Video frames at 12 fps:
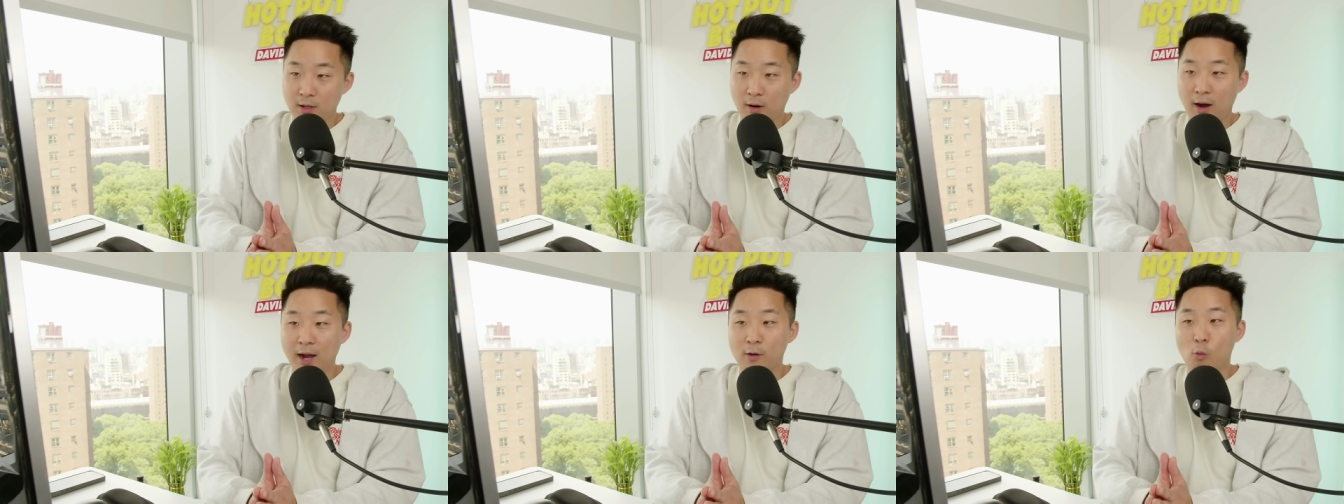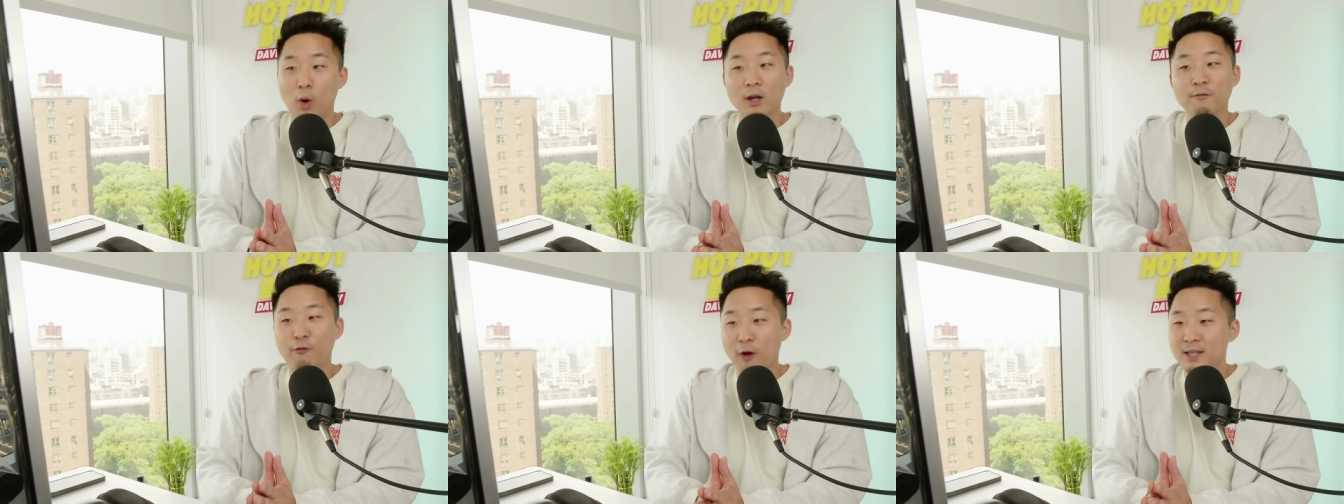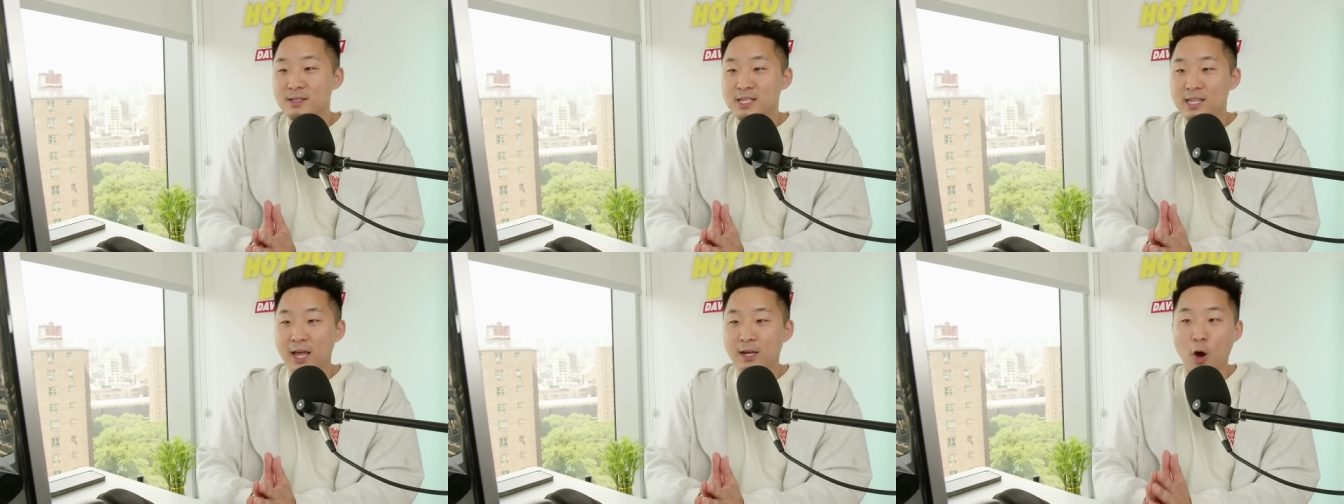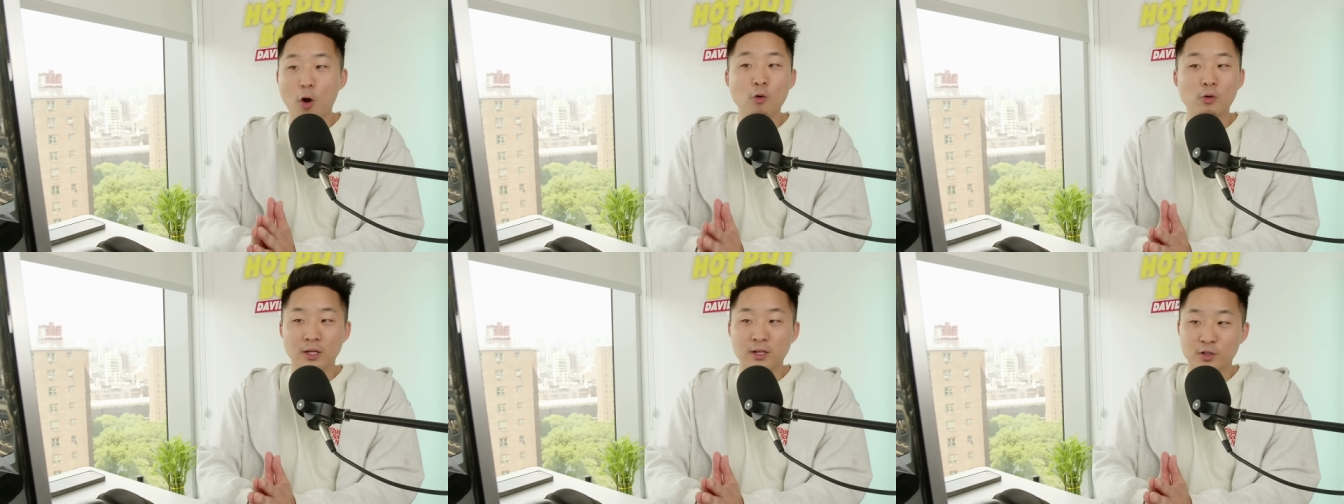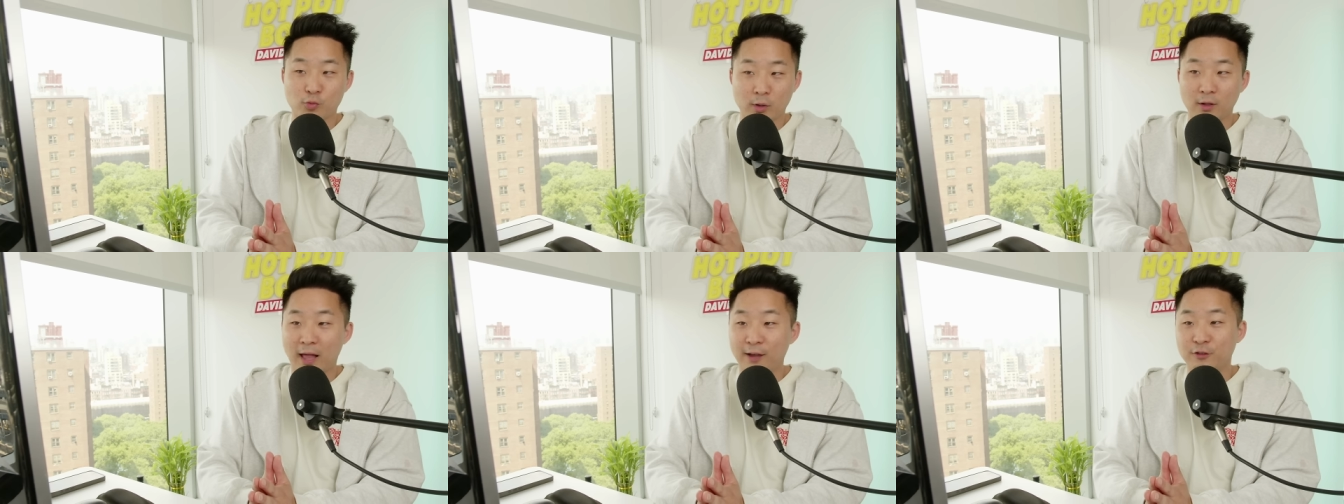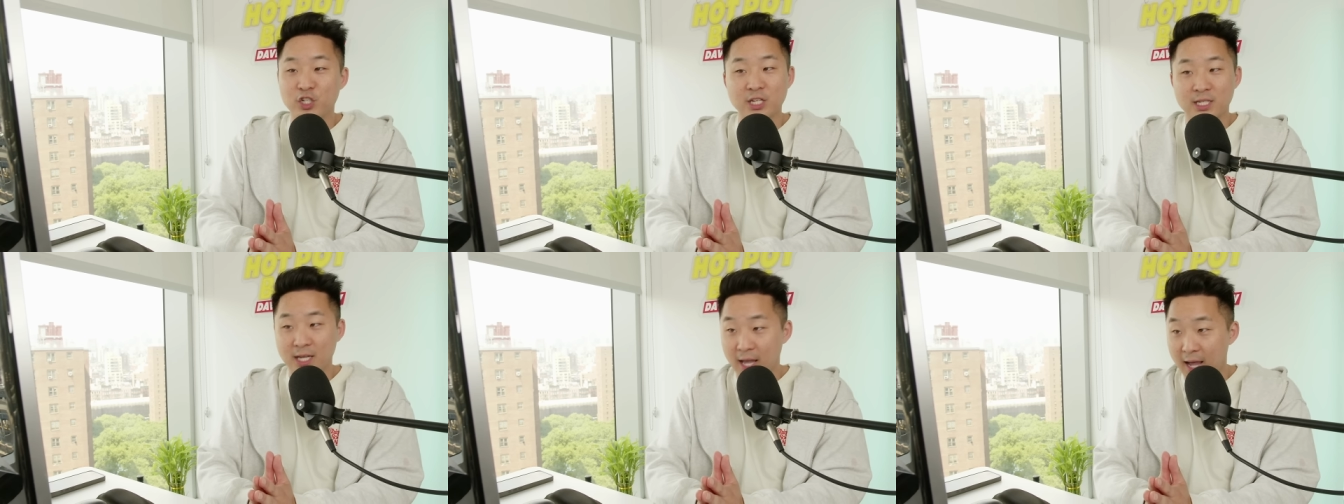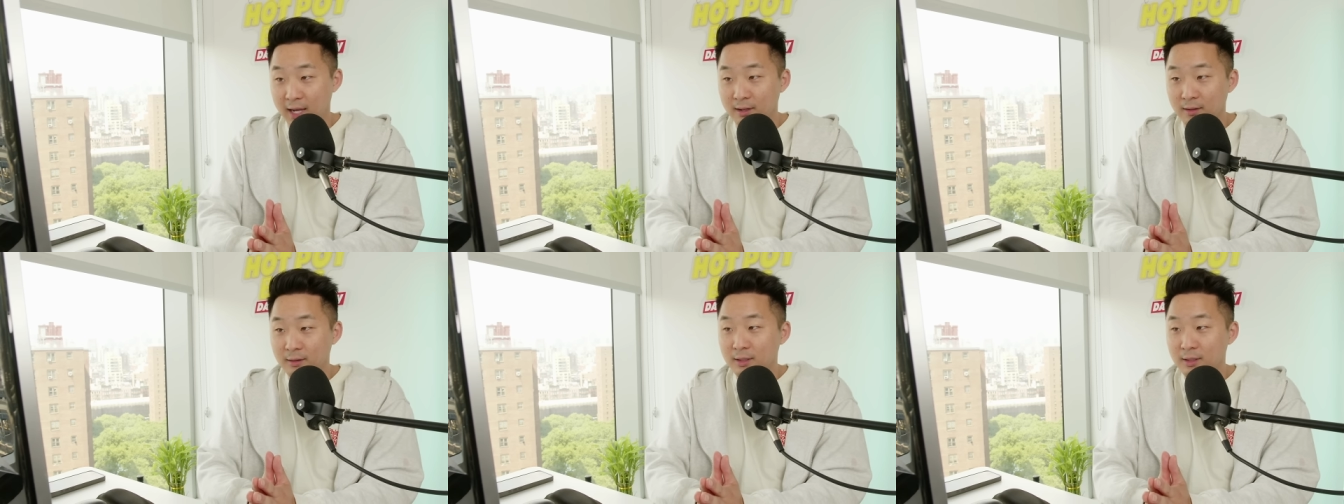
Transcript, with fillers: All right, one friend said Oakland is real life GTA.